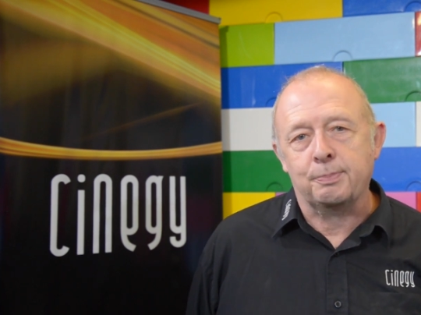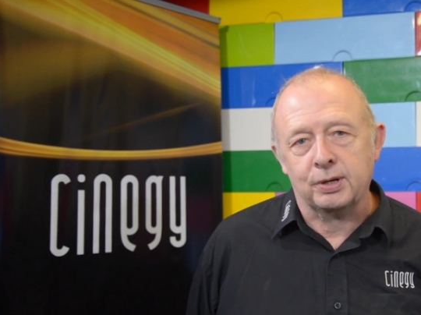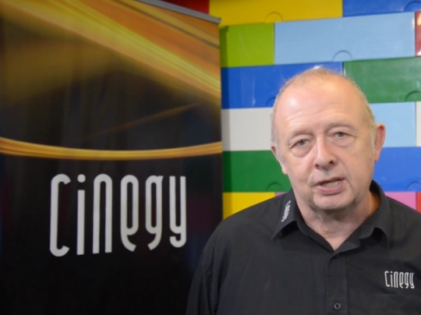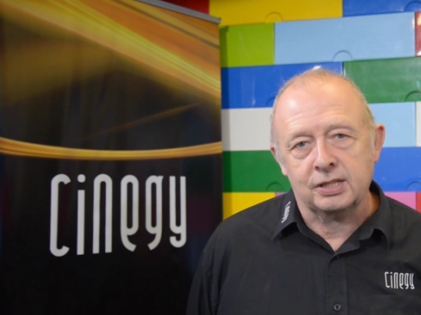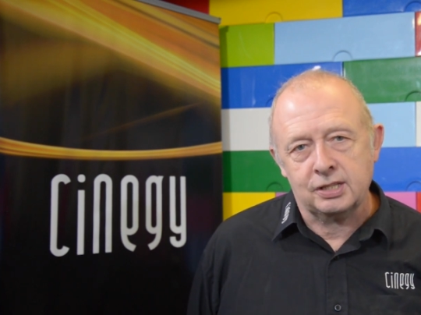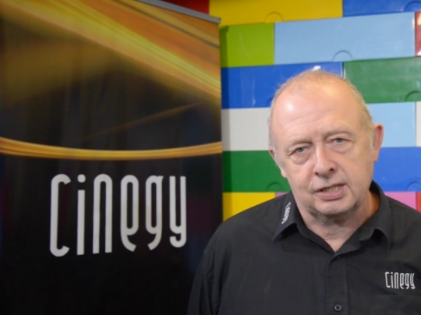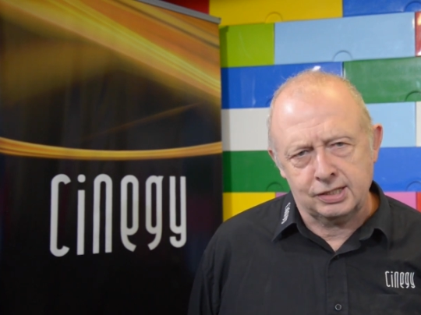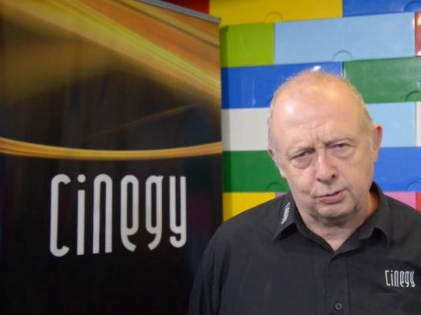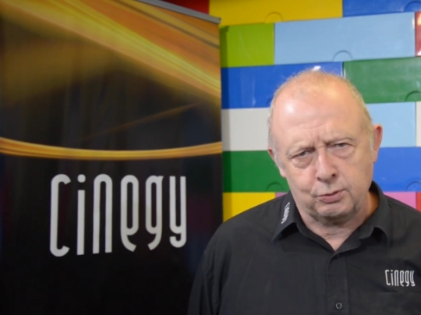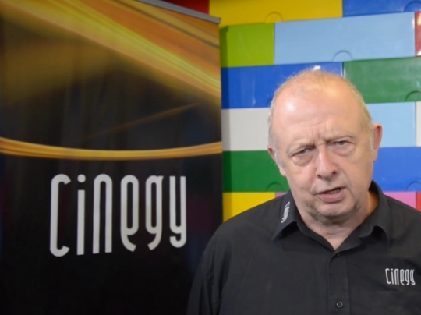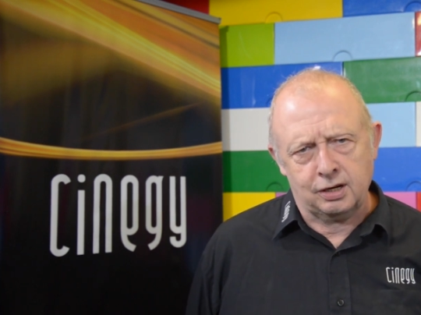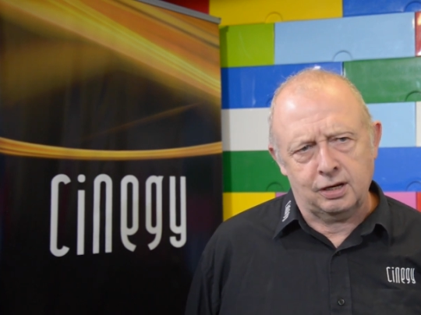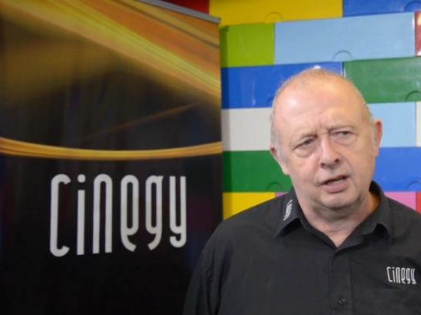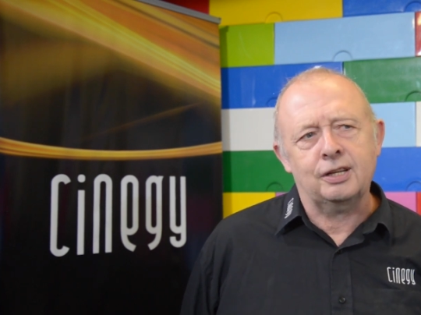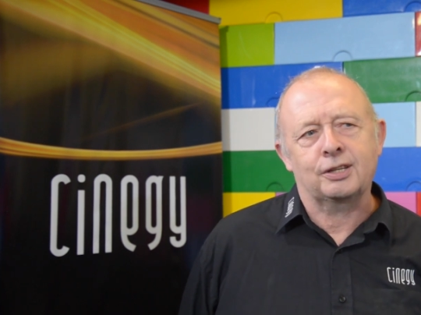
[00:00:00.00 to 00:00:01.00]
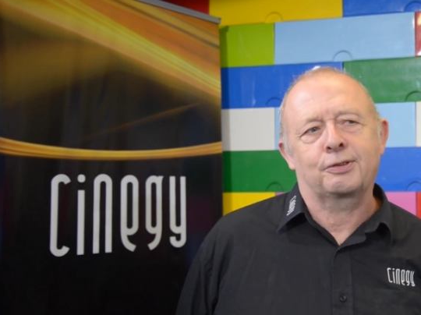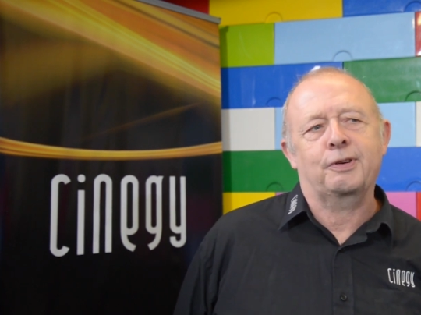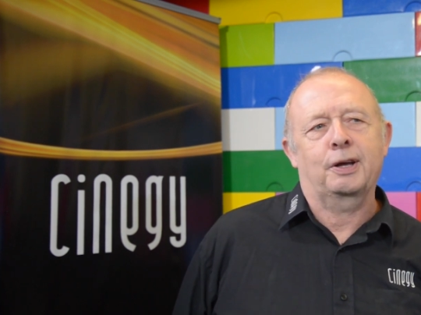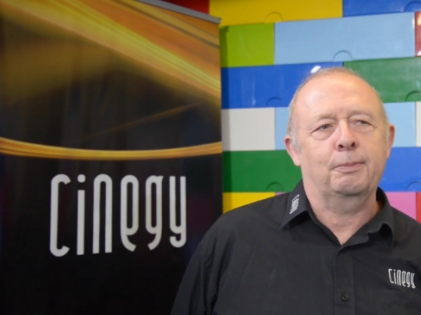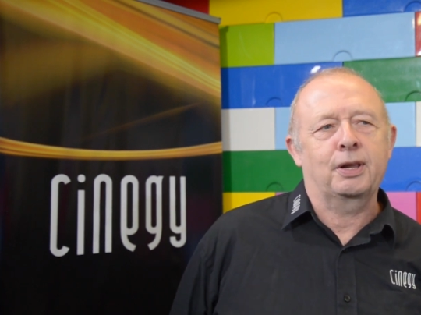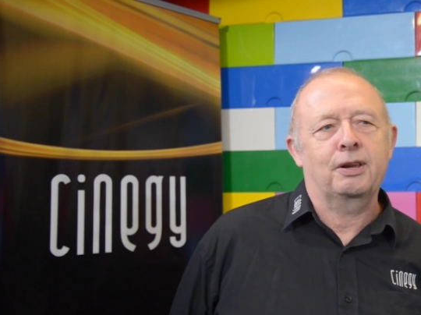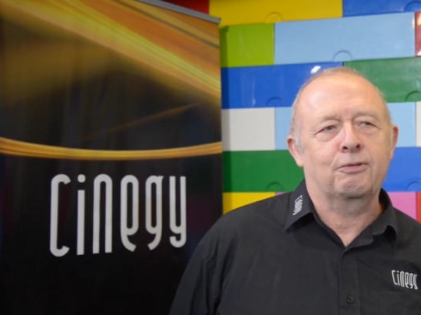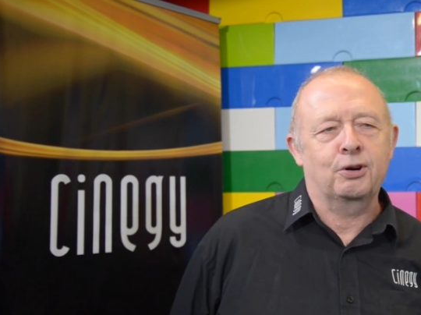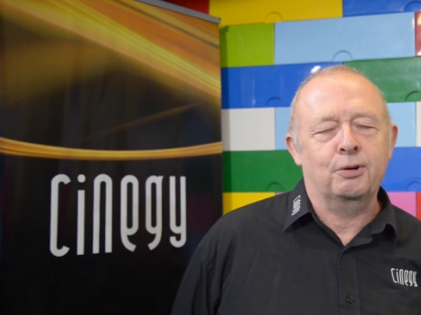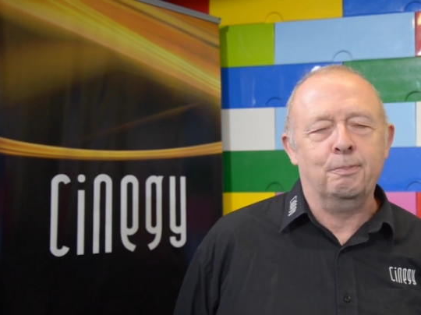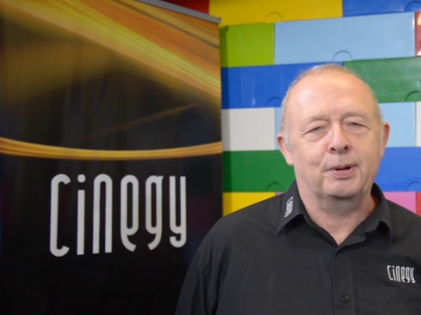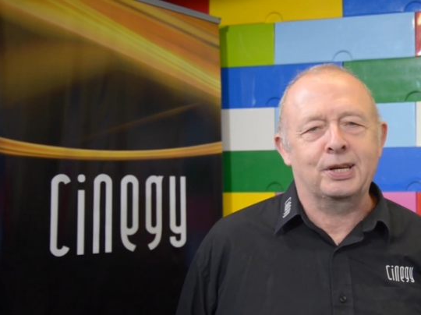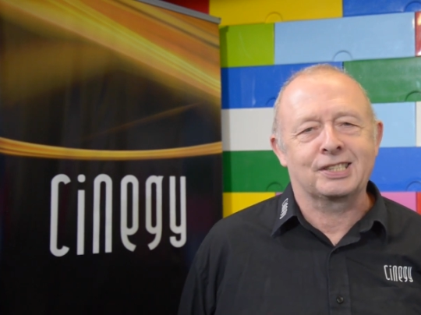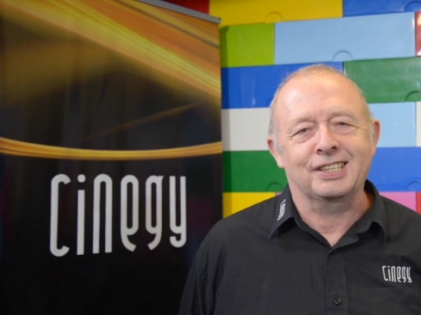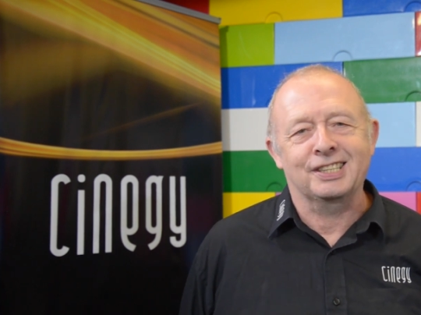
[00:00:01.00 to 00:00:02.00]
but it's quite a large family-run
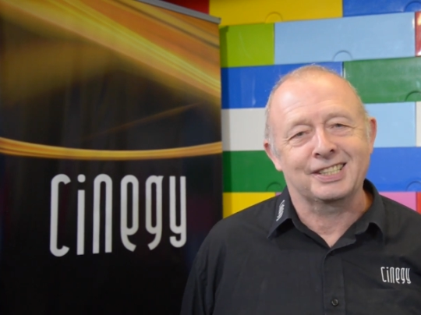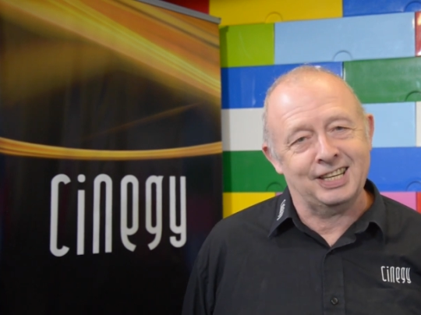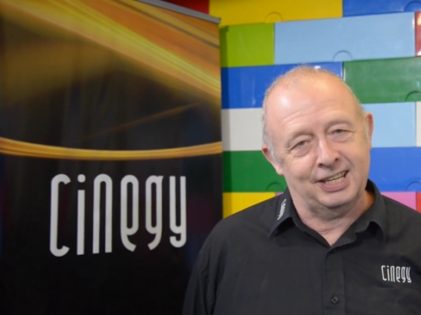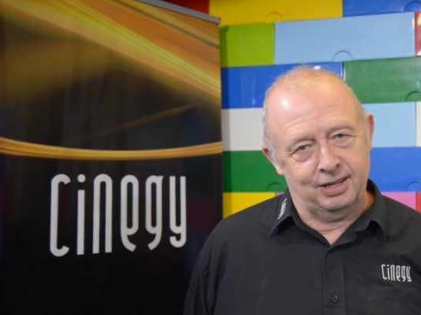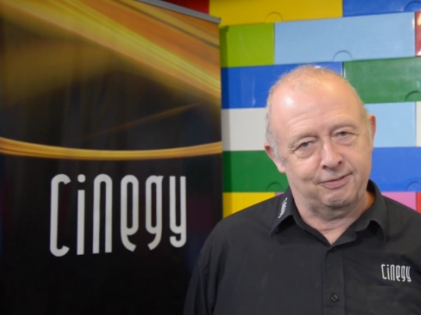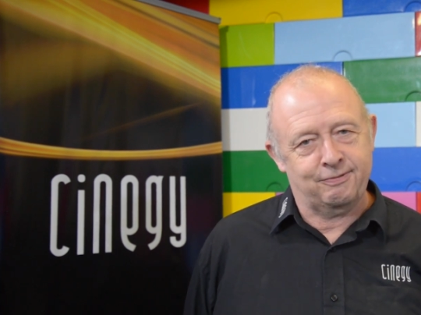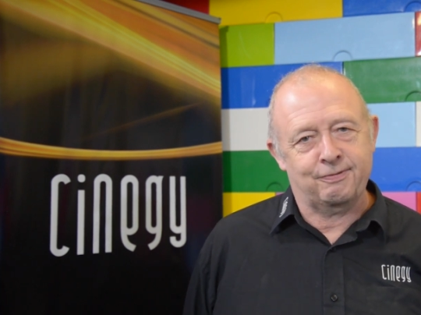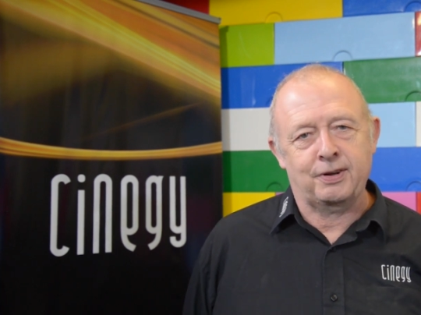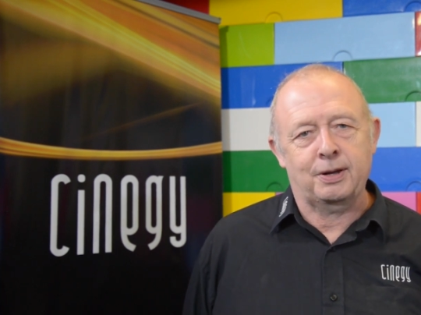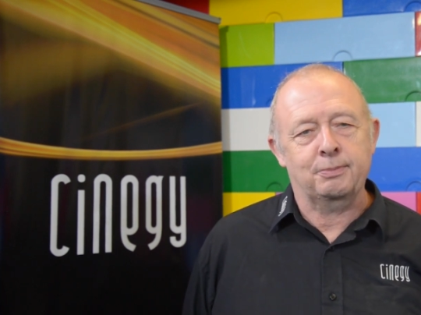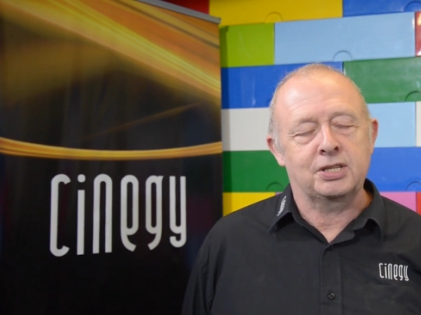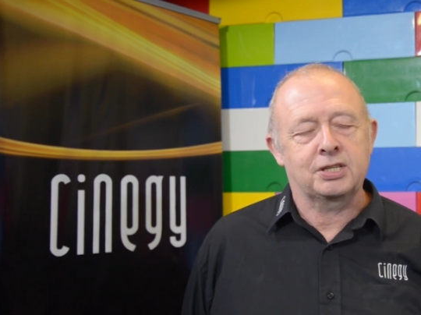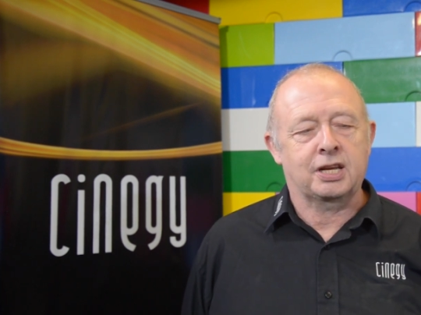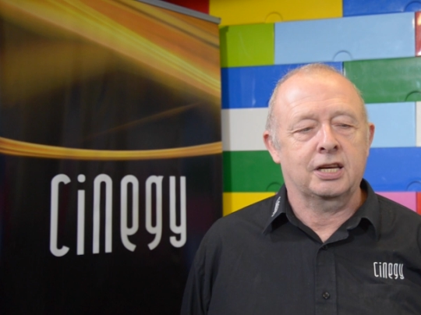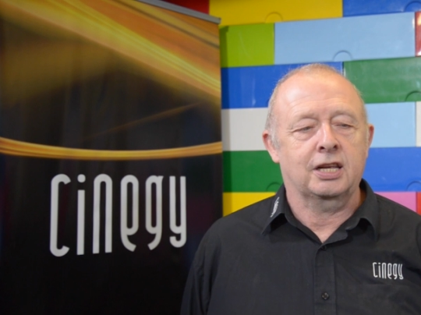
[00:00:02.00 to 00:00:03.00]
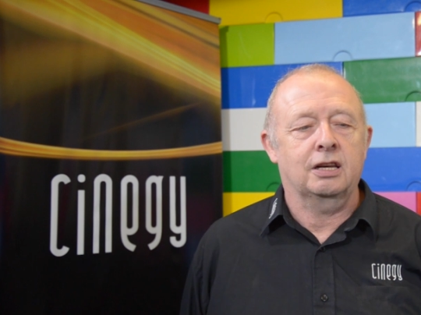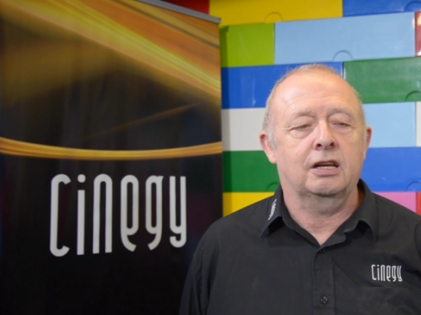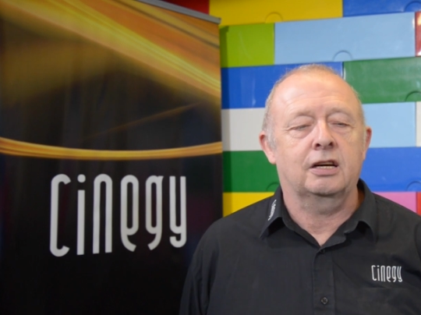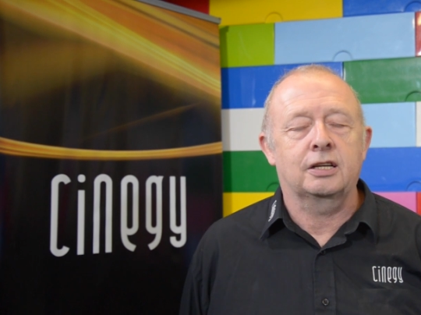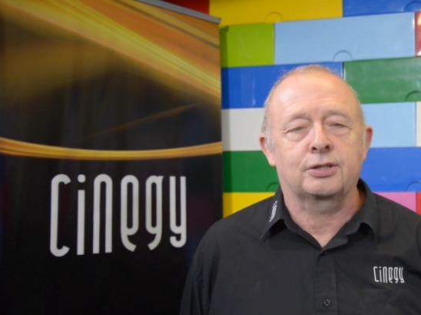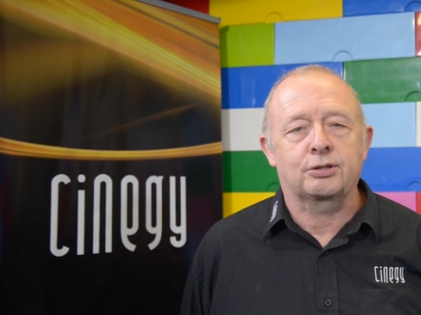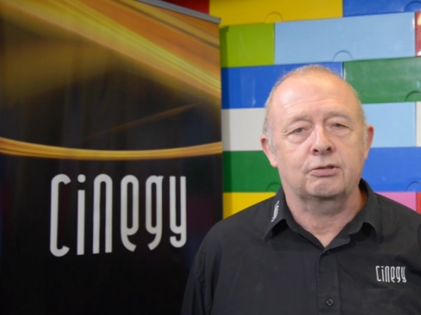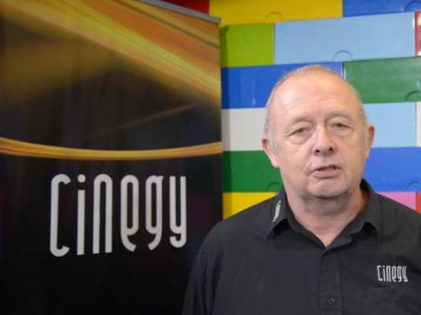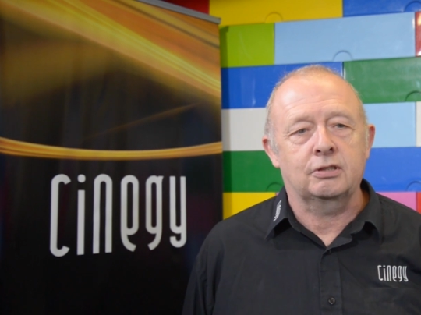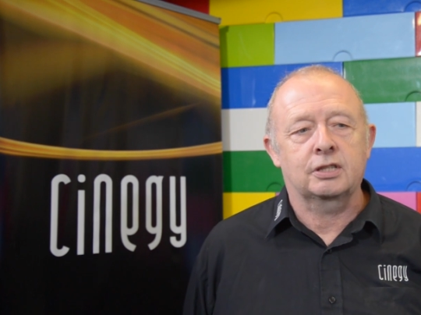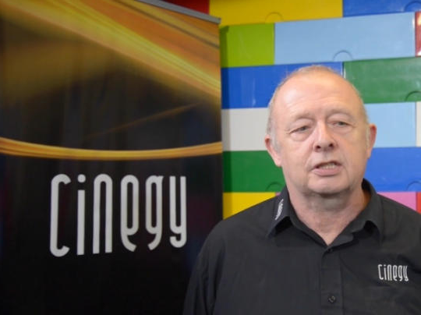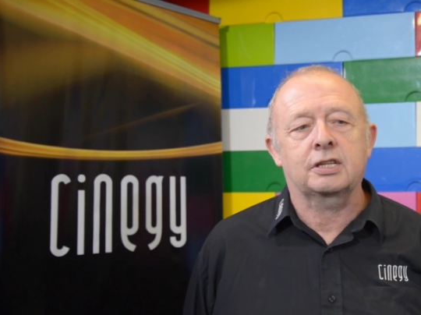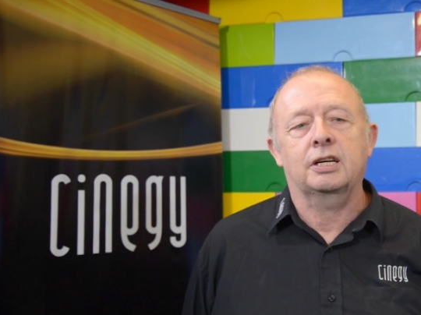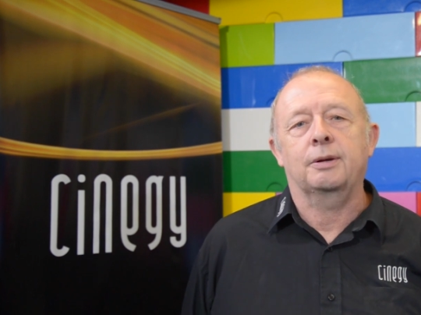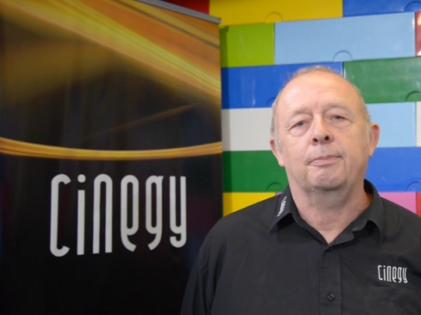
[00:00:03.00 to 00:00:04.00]
business, and the family's getting larger all the
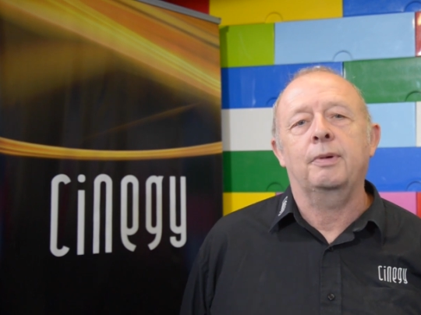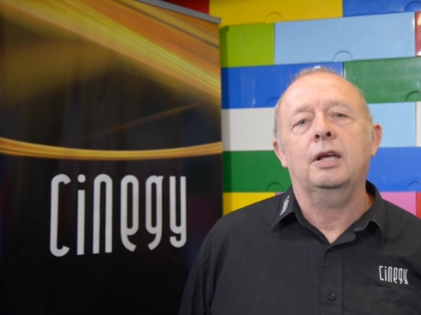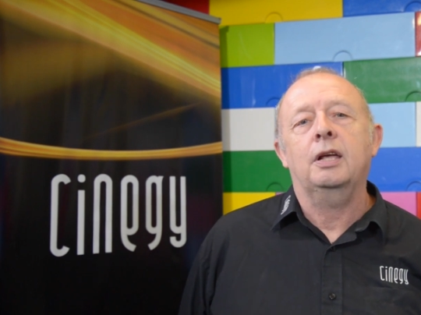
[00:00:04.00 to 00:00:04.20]
time.